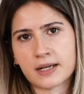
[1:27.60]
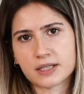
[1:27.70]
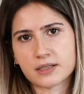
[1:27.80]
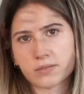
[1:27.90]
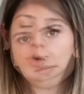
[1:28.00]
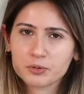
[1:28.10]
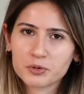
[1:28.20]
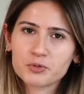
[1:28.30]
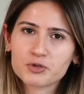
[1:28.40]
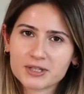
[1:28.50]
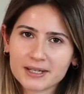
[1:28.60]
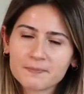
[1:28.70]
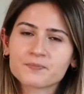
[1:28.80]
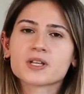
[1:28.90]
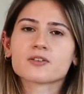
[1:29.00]
Before my
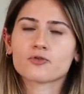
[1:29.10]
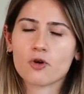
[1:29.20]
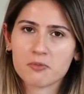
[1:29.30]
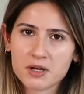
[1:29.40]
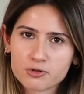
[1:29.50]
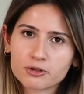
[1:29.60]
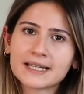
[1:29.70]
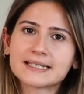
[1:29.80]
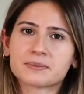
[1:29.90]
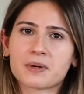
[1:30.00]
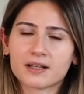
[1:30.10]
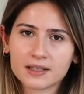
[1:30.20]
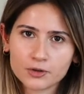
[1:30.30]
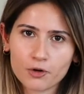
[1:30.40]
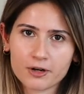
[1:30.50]
undergraduate education, I
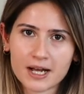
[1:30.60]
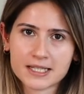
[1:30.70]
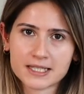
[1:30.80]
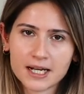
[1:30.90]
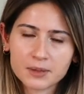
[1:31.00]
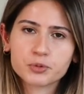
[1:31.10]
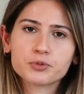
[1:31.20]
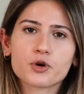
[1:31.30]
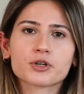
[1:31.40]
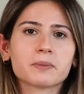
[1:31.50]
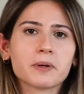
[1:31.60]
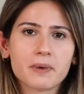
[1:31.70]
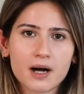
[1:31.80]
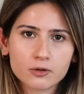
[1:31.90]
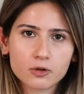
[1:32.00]
chose the Department of Finance
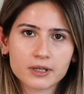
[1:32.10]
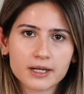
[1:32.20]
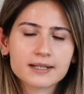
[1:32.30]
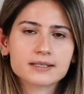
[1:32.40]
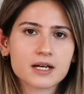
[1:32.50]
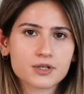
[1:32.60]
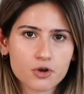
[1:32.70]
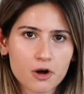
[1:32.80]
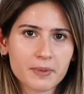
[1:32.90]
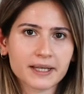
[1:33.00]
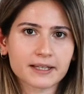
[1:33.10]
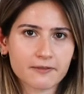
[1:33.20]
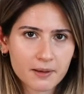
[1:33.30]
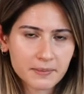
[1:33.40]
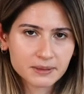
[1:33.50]
because of my interest in
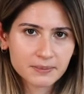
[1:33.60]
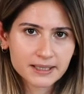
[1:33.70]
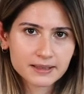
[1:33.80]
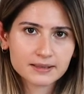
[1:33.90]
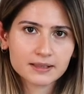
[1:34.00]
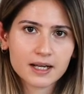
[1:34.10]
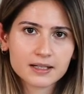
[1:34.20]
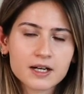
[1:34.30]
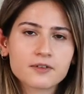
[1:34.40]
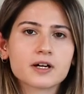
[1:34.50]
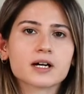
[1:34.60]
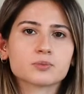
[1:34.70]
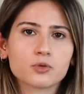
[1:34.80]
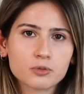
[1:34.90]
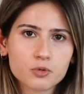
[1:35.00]
economics and finance.
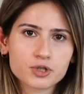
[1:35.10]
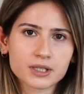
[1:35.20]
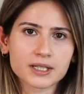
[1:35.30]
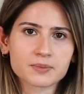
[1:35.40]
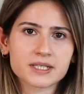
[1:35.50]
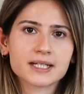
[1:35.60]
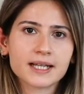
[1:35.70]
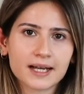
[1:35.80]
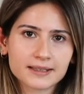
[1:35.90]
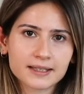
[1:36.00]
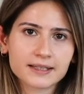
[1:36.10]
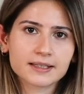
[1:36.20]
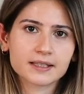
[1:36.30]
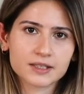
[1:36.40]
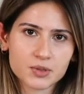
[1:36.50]
I can say that the fact that it
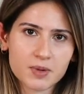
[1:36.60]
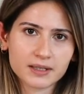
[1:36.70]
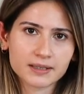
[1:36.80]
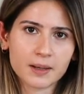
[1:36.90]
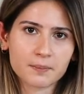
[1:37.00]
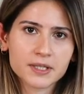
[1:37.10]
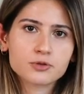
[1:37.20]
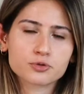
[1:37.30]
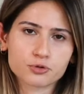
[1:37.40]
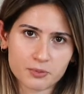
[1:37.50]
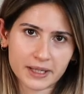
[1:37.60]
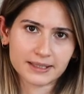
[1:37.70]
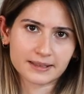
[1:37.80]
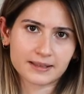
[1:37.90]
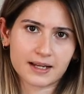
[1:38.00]
has a well established academic
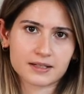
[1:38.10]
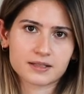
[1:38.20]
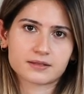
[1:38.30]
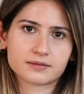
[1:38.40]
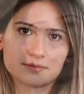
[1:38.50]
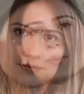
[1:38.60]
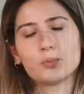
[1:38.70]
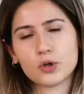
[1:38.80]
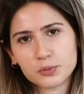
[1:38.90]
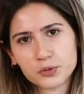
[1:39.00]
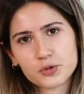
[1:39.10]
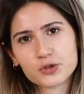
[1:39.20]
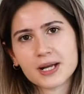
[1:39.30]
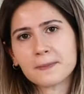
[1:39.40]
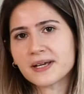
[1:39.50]
structure that has taken
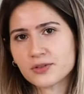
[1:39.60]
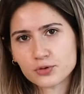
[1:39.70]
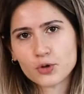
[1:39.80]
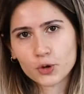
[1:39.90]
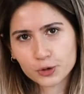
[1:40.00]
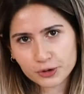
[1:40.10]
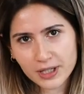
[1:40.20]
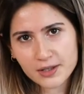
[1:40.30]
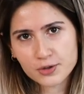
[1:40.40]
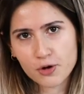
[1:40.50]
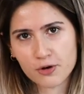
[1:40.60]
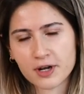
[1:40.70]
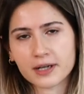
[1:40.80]
46 years as of its